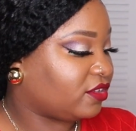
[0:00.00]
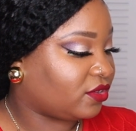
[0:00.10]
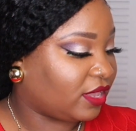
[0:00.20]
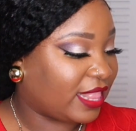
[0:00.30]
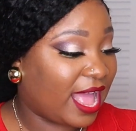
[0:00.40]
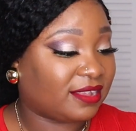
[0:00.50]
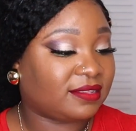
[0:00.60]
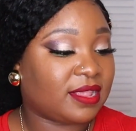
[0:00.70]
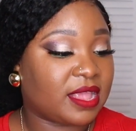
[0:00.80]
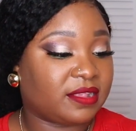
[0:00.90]
So the
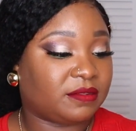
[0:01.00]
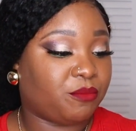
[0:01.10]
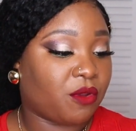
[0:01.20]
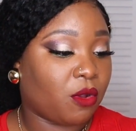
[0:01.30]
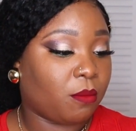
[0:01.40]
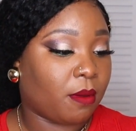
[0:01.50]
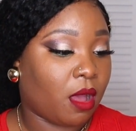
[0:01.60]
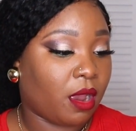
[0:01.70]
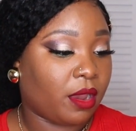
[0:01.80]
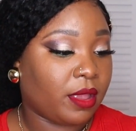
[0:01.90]
last thing is Brow
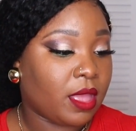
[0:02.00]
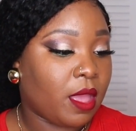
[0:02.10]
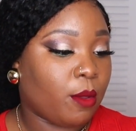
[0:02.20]
Bar,